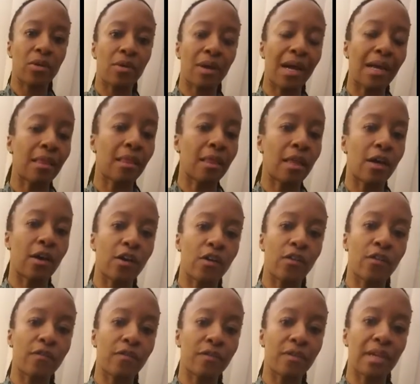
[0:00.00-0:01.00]
I love
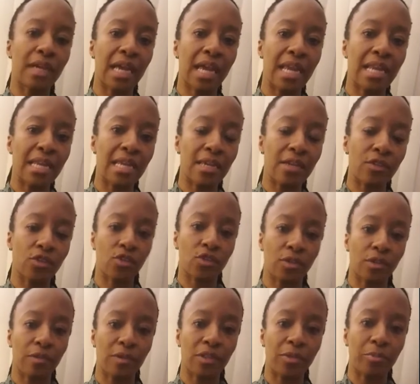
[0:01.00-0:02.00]
any shirt
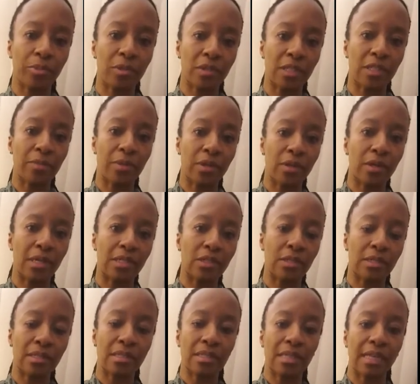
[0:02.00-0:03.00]
with a pussy bow.
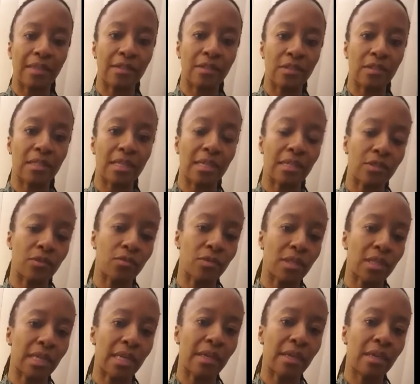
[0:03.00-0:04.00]
I just think it's
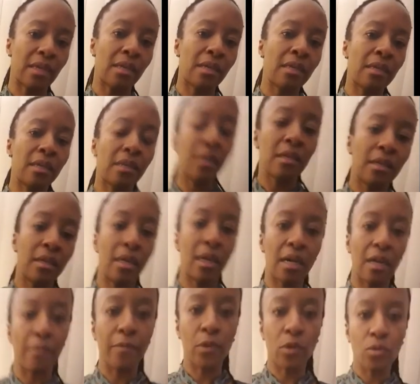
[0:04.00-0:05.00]
really
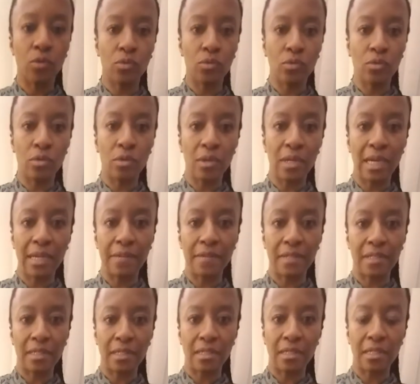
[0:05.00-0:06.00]
cool, kind of
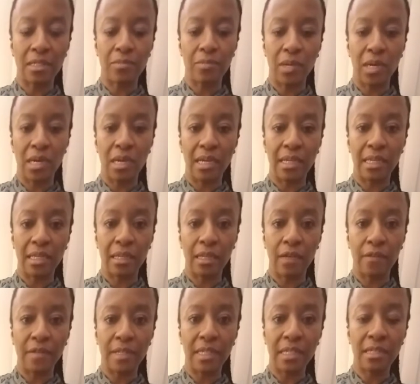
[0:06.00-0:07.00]
60s mod. I love
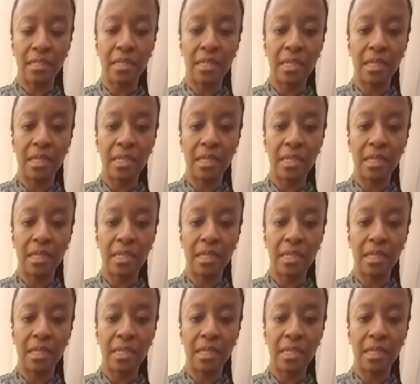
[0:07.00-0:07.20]
it.